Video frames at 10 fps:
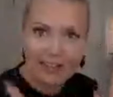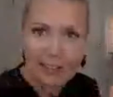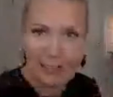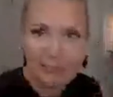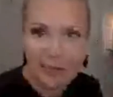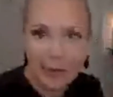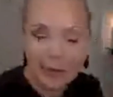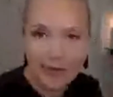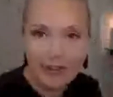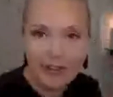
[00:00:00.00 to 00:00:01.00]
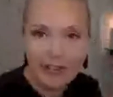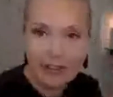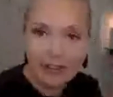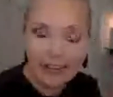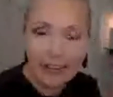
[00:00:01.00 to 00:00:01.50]
Simone. Thank
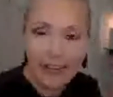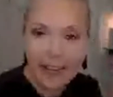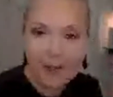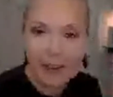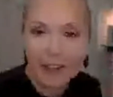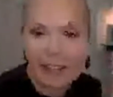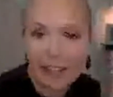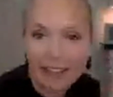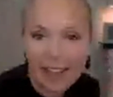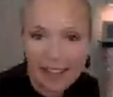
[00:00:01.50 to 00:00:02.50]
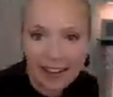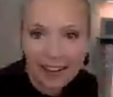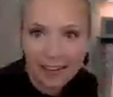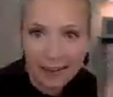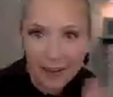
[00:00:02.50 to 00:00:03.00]
you, Lena, if you're still
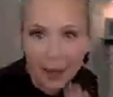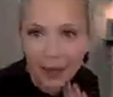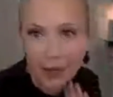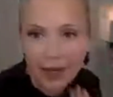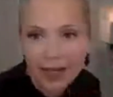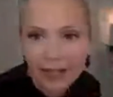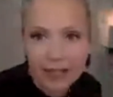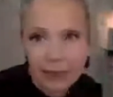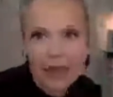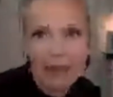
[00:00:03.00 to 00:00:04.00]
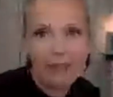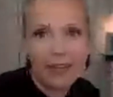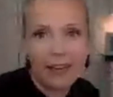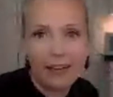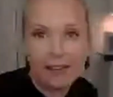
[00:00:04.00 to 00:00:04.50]
there. Who else did we have
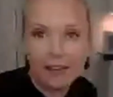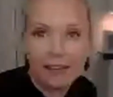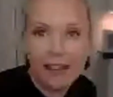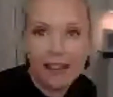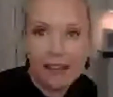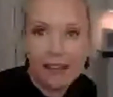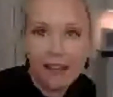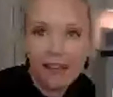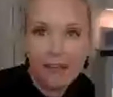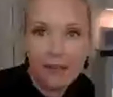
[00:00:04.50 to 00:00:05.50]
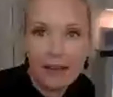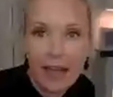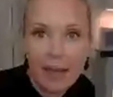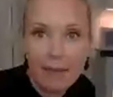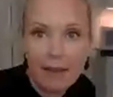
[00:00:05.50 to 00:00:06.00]
here? Thank you, everyone.
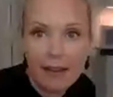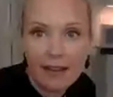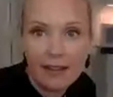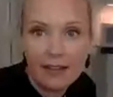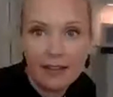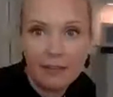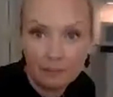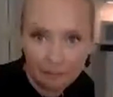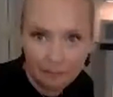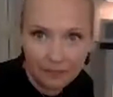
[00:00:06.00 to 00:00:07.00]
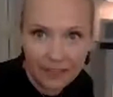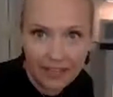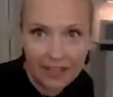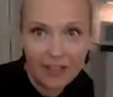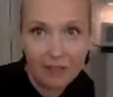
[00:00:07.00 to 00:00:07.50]
Emma.
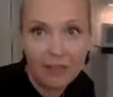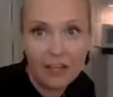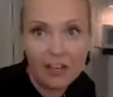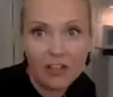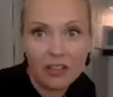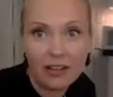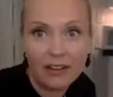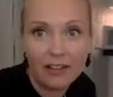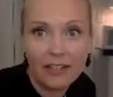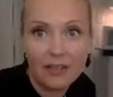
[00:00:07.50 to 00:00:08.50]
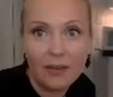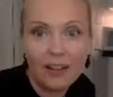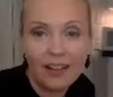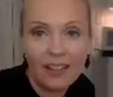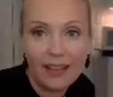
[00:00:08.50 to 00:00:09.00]
Thank you so much, Charlotte, as
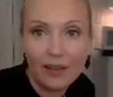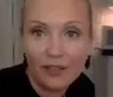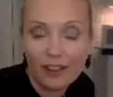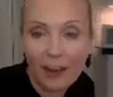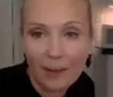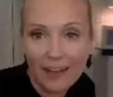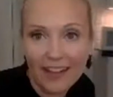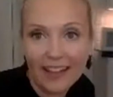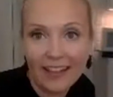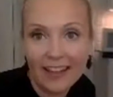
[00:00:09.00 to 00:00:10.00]
well. Thank you for coming.